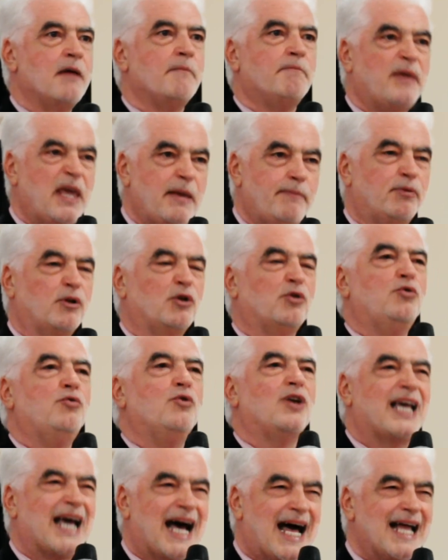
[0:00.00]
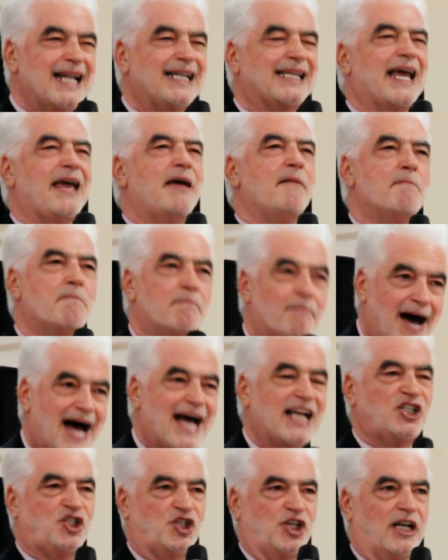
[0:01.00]
People who can't
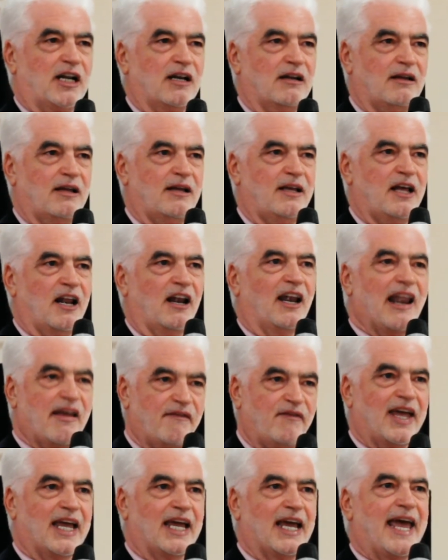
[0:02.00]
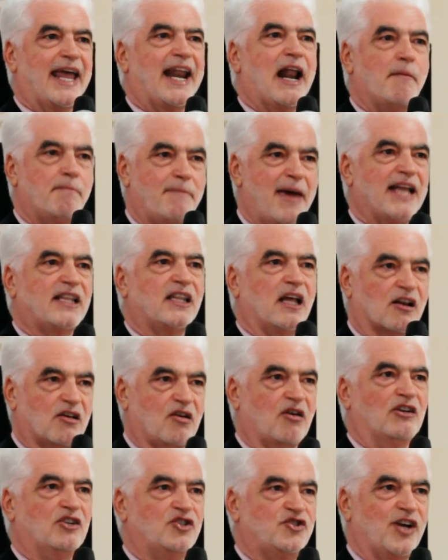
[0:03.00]
imagine living in a better
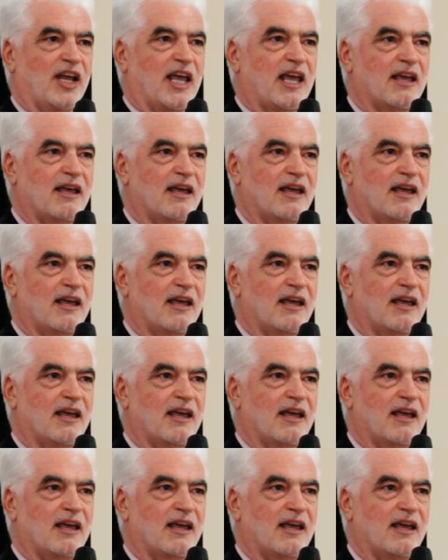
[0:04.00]
country,